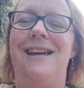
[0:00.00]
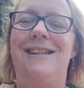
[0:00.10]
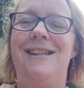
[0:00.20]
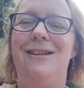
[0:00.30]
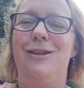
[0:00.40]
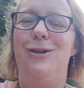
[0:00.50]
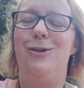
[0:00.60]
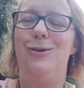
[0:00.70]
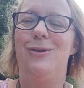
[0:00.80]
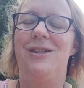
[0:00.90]
still
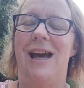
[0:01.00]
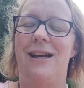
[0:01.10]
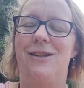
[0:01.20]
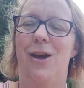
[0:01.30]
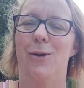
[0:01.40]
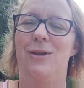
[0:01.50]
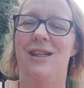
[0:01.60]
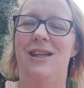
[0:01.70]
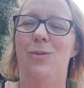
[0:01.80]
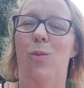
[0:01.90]
use tax code
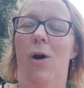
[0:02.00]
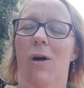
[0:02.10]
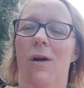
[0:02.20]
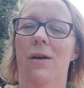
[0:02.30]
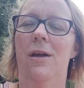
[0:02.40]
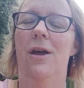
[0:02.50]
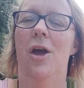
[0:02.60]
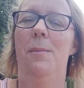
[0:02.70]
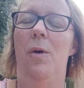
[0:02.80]
T1,